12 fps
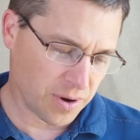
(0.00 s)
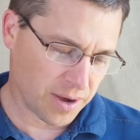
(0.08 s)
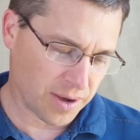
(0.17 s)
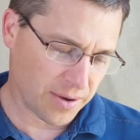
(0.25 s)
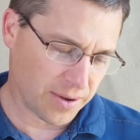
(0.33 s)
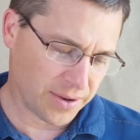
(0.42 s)

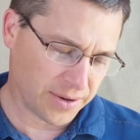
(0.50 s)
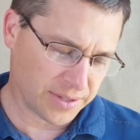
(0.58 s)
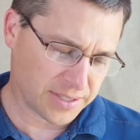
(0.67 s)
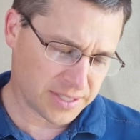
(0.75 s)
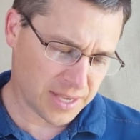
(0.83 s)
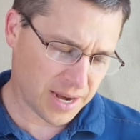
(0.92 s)

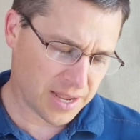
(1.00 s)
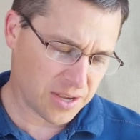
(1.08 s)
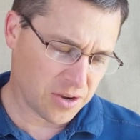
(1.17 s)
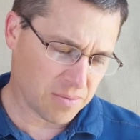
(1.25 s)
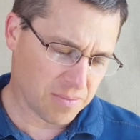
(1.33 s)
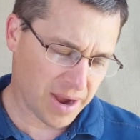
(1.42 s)
on
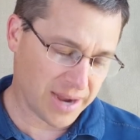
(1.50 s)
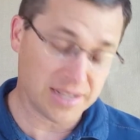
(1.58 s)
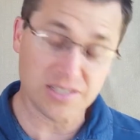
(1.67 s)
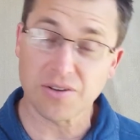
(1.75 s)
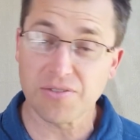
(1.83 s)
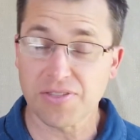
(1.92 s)
setting your
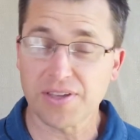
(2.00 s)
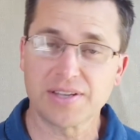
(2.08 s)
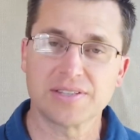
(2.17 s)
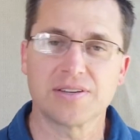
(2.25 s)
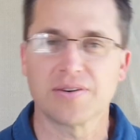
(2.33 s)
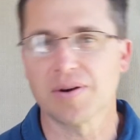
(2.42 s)
minds on
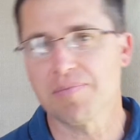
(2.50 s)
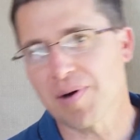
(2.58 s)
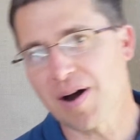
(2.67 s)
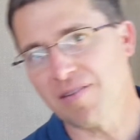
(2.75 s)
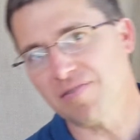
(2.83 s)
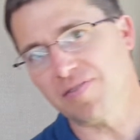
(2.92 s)
things that are
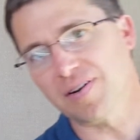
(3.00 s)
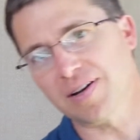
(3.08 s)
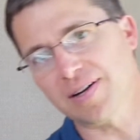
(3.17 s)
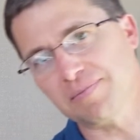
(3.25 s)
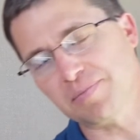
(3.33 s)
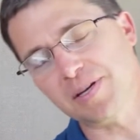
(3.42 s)
above,
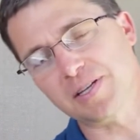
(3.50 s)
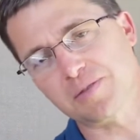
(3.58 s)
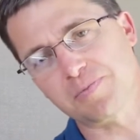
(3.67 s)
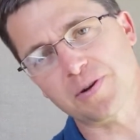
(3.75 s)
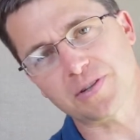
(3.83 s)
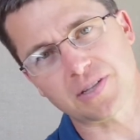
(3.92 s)
uh, being
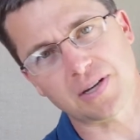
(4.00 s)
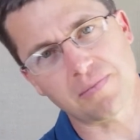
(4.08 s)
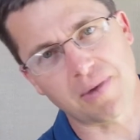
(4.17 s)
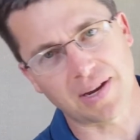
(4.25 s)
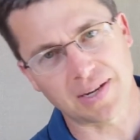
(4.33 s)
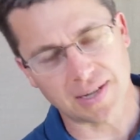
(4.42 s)
spiritually
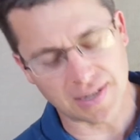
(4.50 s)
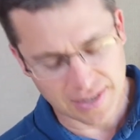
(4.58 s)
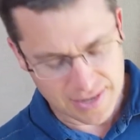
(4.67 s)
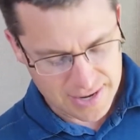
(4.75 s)
minded.